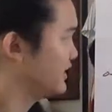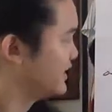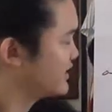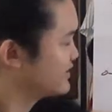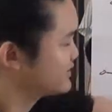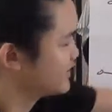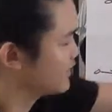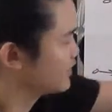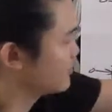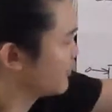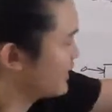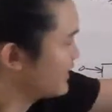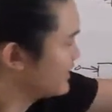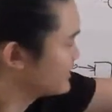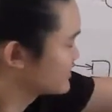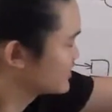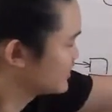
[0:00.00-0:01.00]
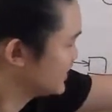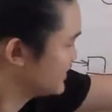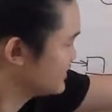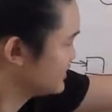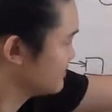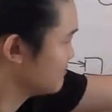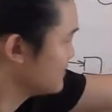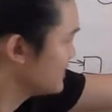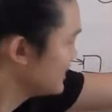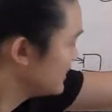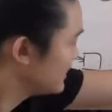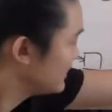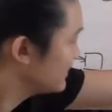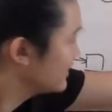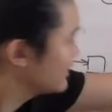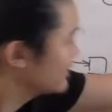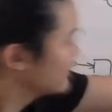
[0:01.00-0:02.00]
it has the greatest change in
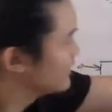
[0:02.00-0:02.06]
P,